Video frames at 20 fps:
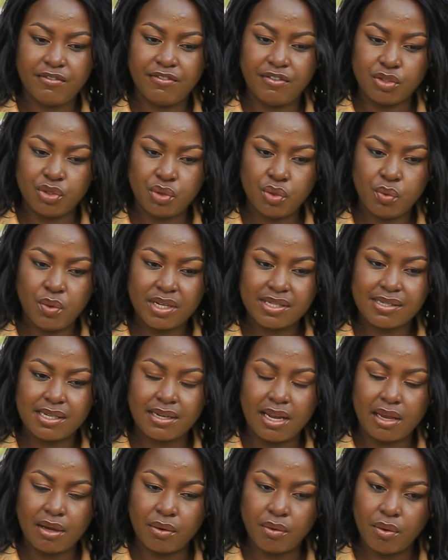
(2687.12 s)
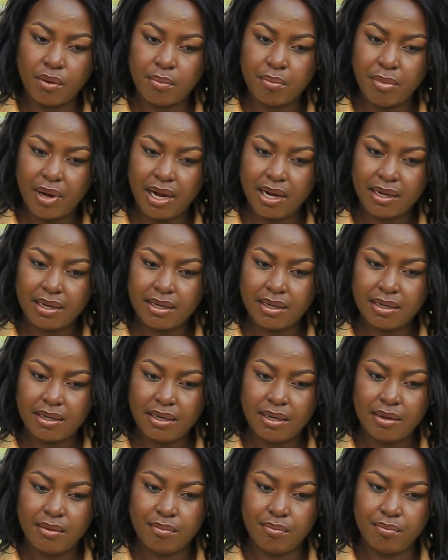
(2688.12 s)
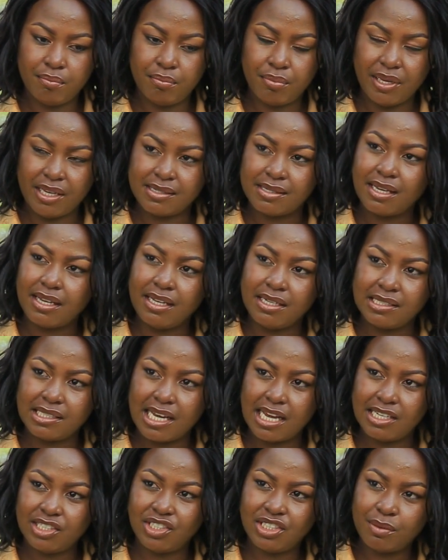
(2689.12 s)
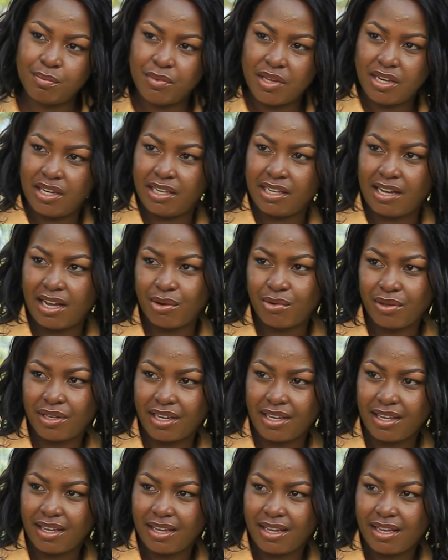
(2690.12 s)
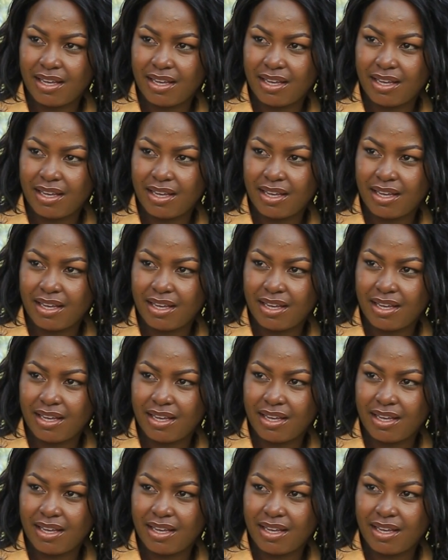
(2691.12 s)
For 2 weeks, then I go back. Mpeze internship, then ingaruke.